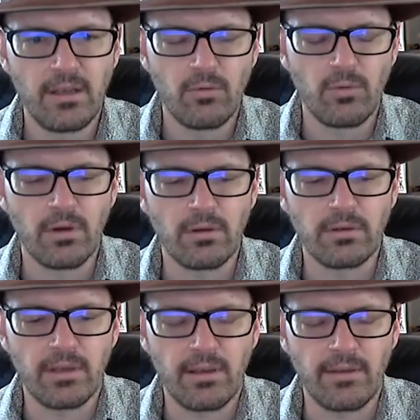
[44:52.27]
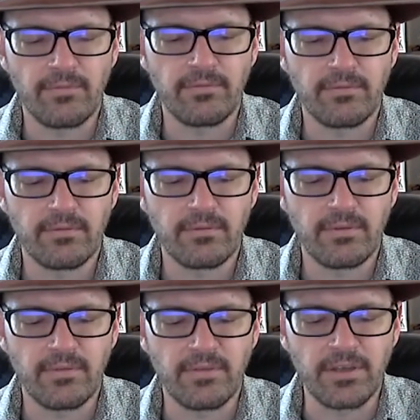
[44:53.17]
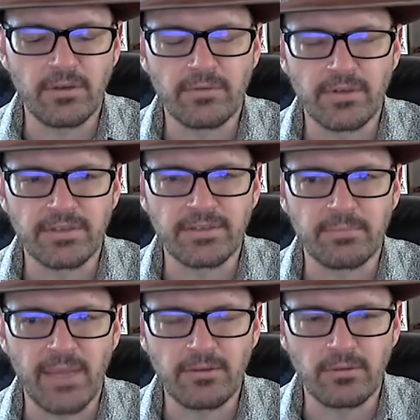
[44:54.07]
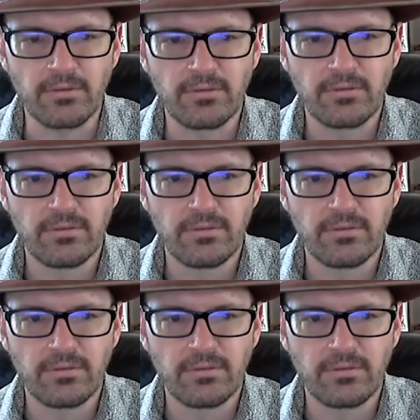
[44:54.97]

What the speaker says: Well, if the universe is mental,